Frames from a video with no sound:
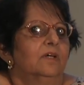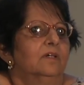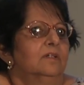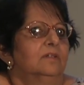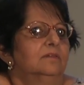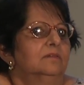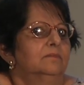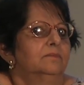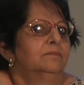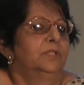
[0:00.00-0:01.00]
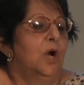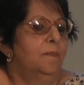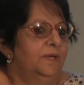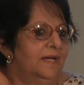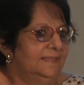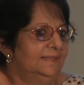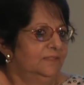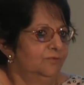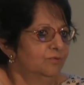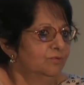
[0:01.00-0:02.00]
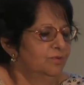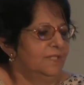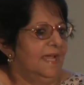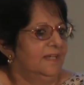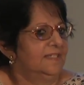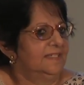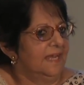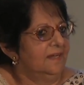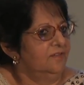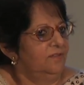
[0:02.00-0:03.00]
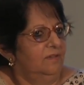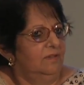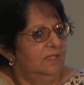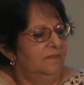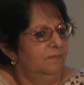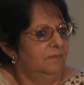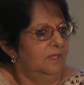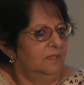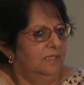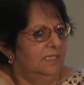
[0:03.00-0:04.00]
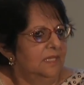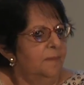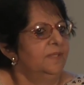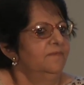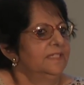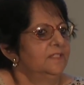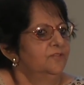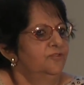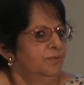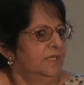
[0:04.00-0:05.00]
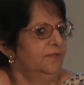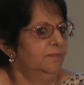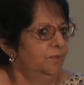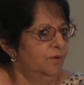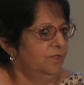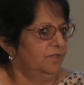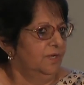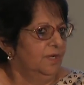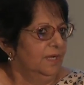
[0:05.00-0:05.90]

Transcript: Uh, monopolized the route and sent the uh, incoming vessels to another port?